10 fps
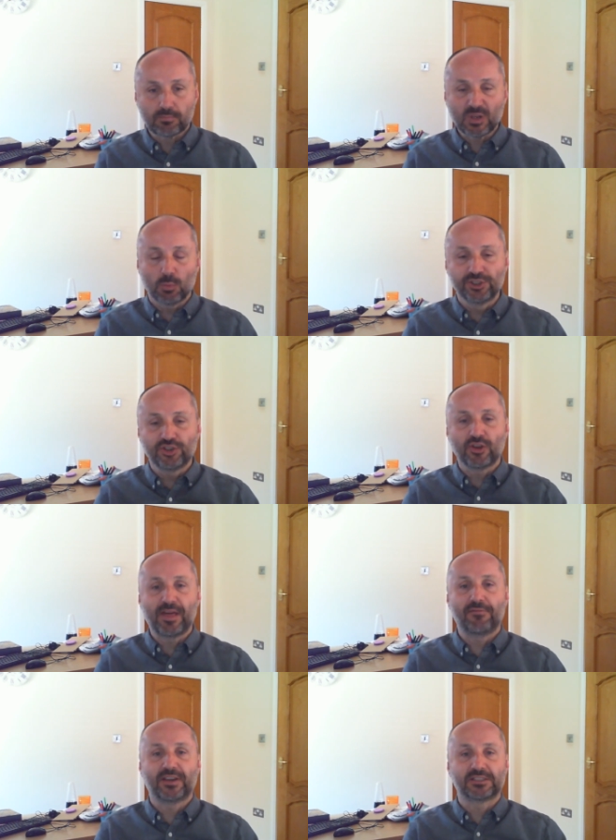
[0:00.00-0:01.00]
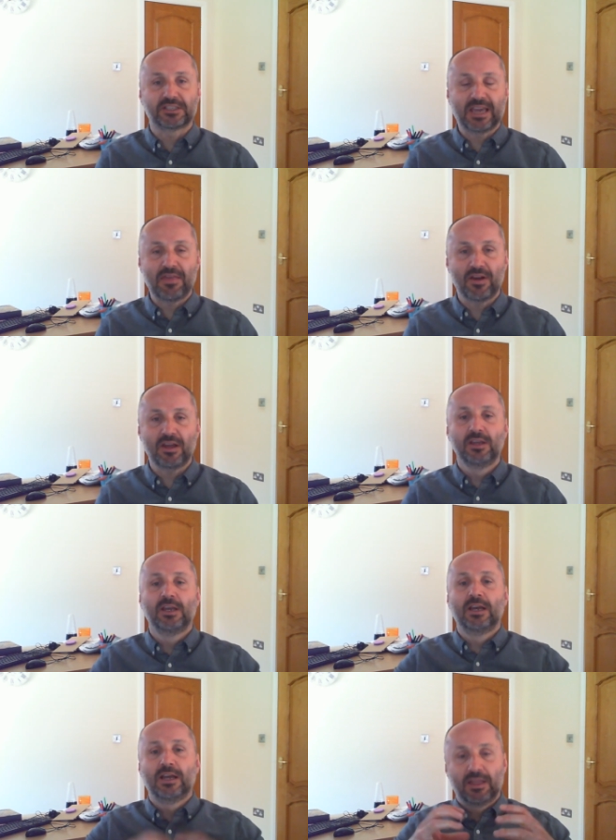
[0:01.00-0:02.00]
Once you've got that figure together,
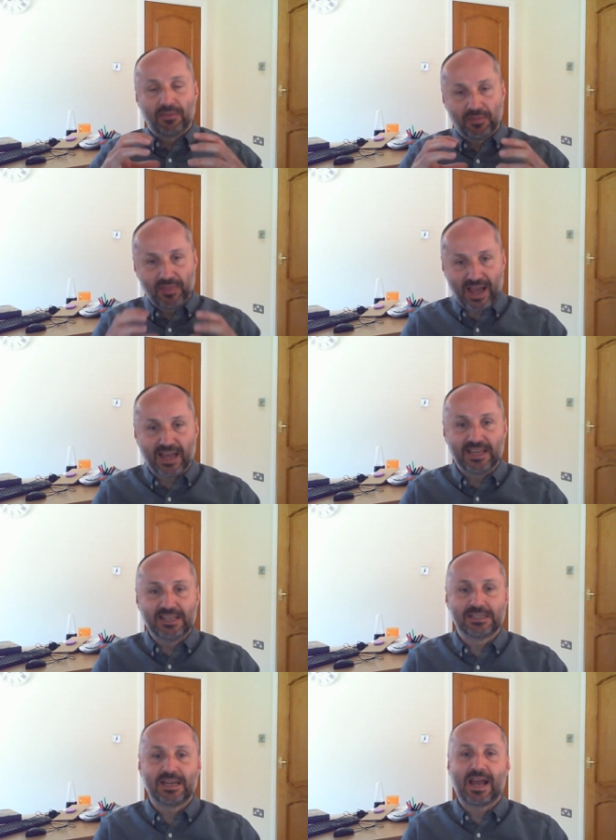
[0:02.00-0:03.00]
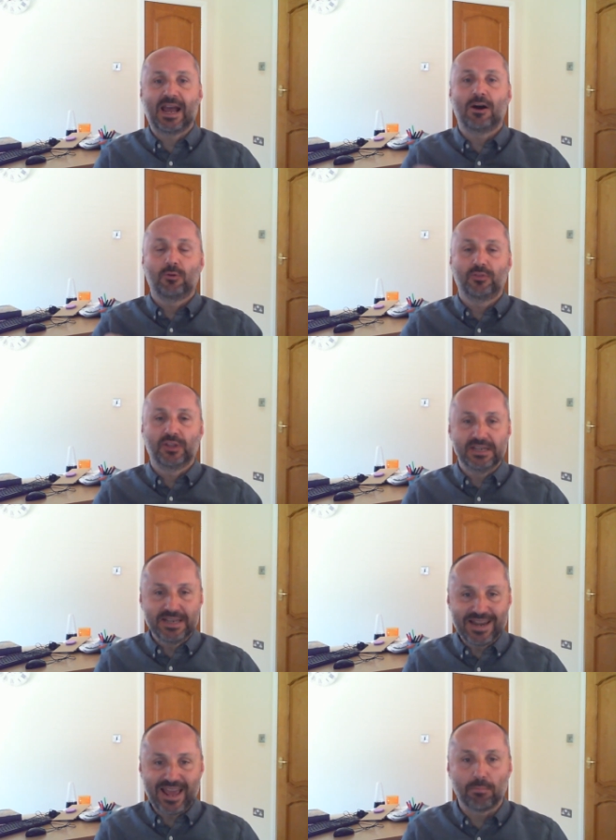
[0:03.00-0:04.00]
that is now the
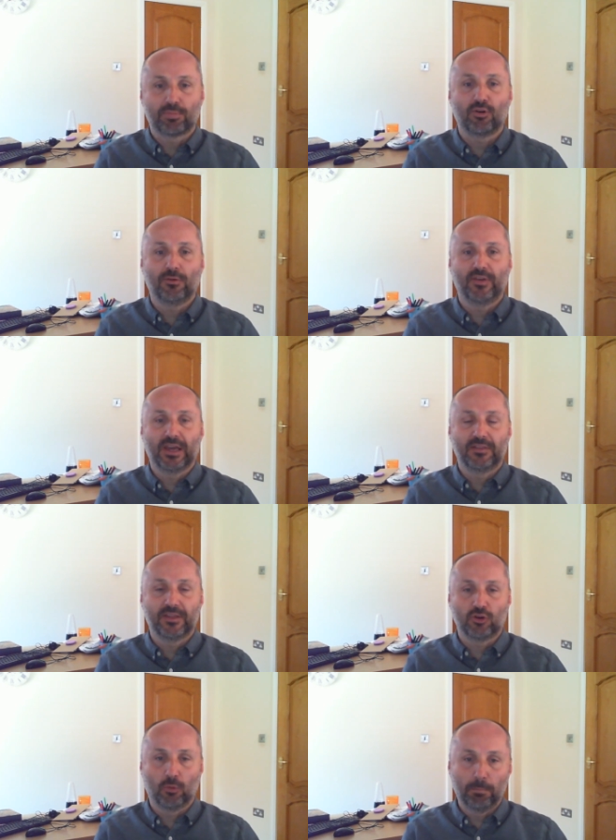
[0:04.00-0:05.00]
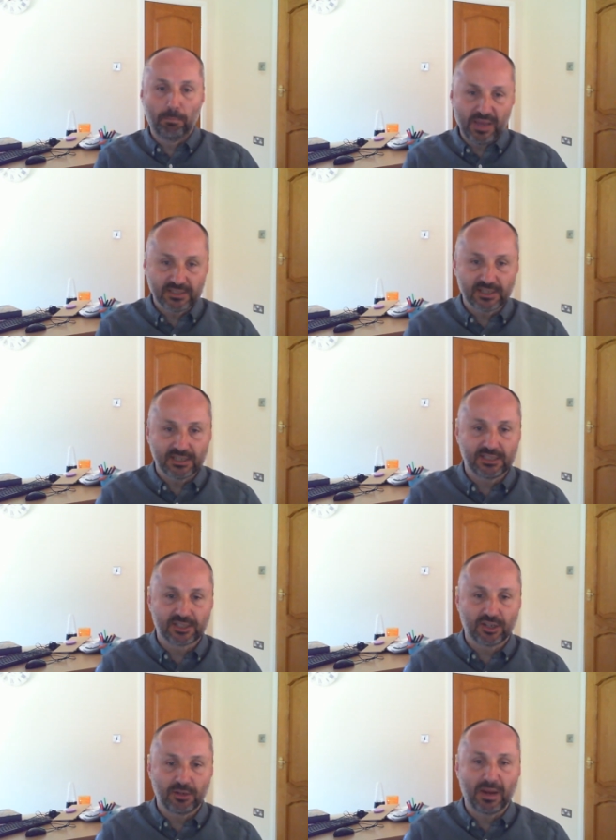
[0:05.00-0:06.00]
net profit that your business is
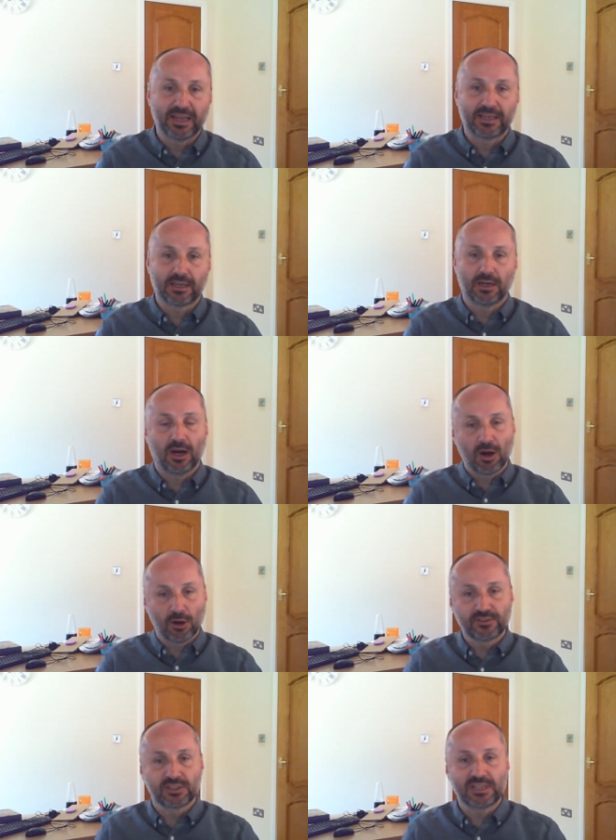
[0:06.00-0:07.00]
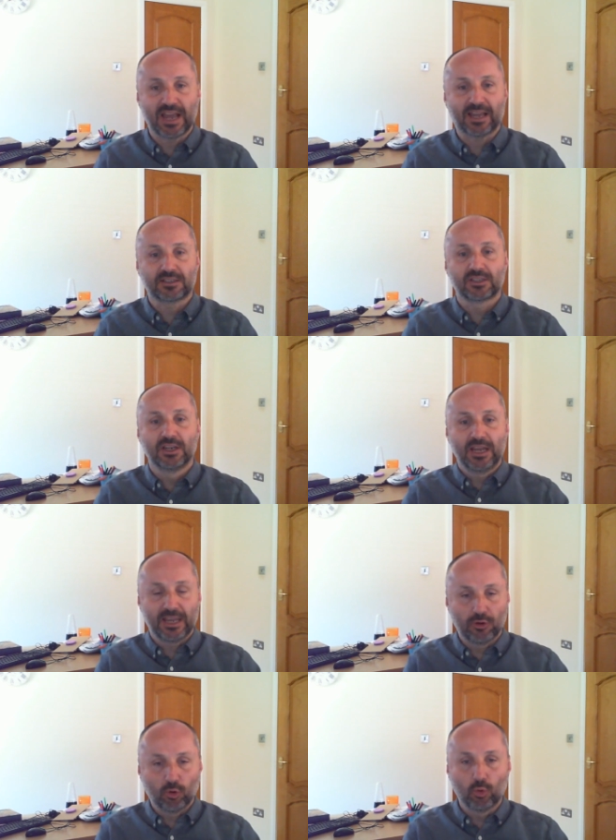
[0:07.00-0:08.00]
going to make after tax in
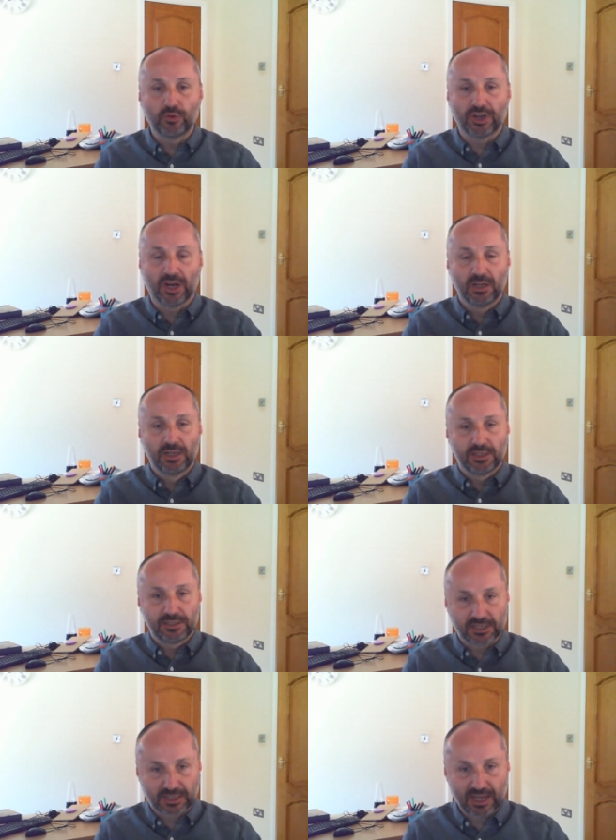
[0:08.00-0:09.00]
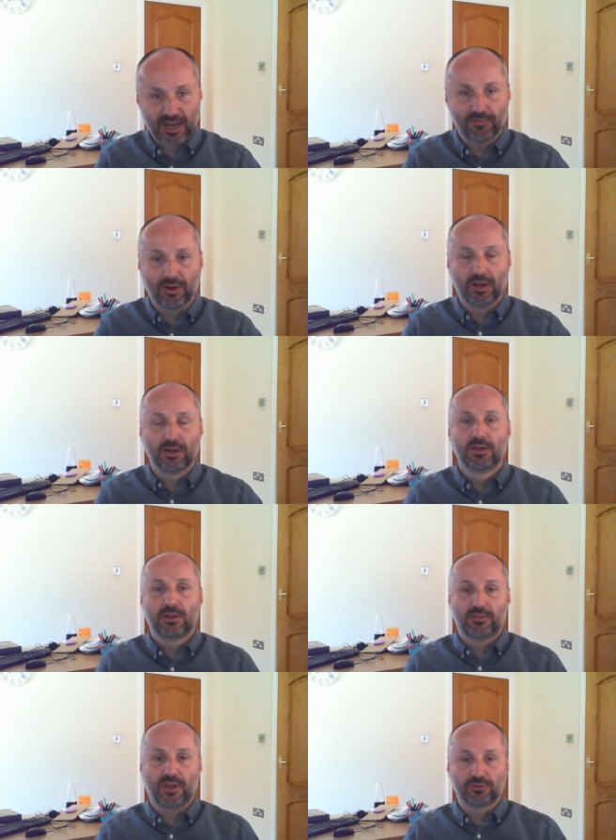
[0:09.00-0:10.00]
order to cover
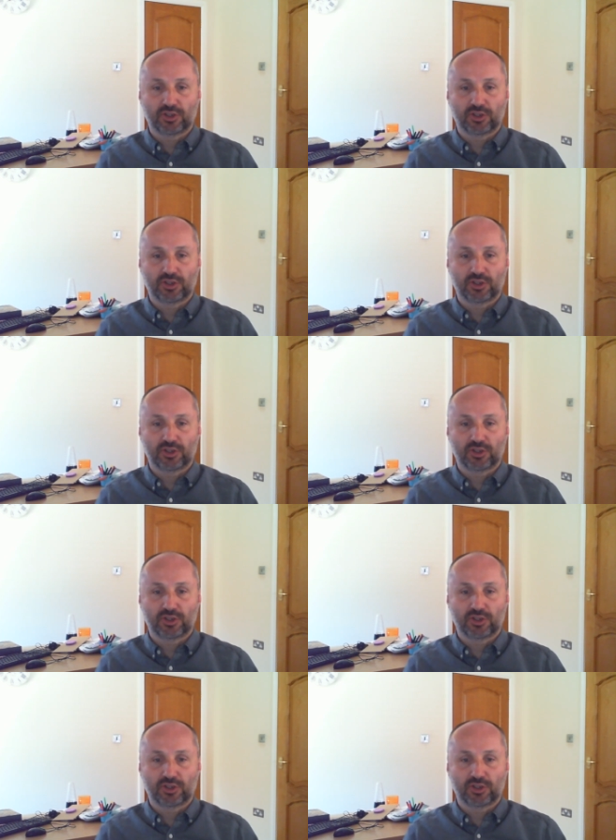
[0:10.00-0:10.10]
those